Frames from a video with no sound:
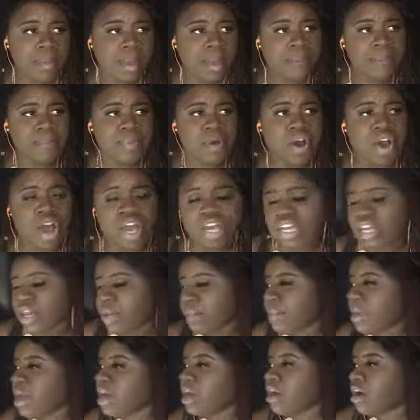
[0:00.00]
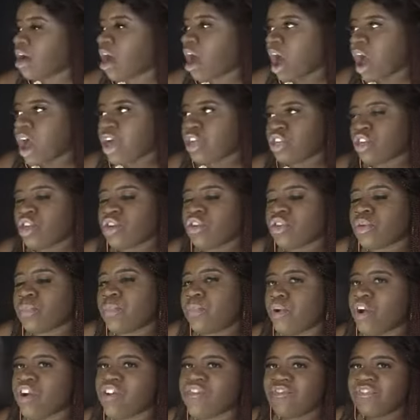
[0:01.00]
my boy, you're my guy, you're the
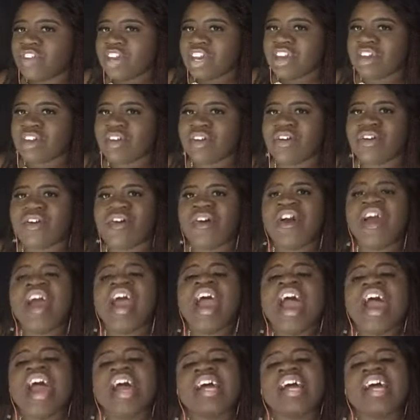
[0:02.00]
perfect girl.